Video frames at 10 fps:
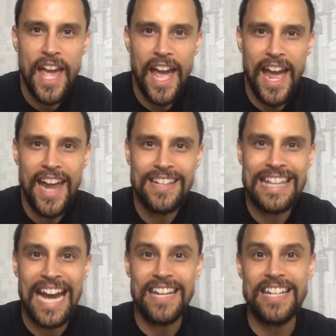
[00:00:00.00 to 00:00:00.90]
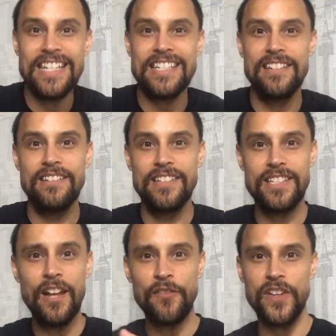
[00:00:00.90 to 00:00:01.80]
And that is
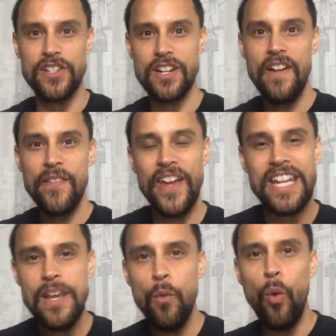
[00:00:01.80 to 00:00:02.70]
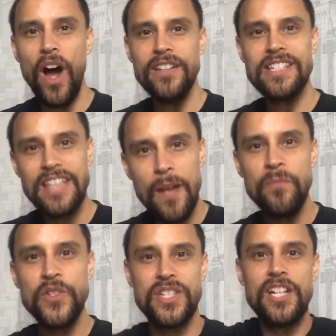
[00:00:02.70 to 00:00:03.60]
selfish, that he wants them
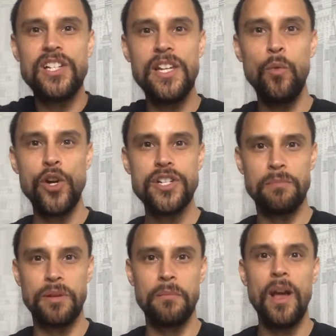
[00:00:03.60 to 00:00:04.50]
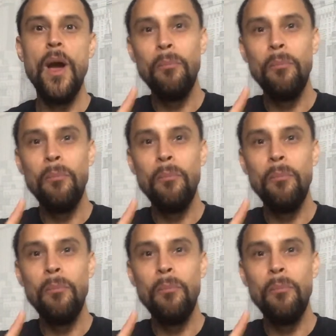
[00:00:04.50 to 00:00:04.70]
to sexually worship him.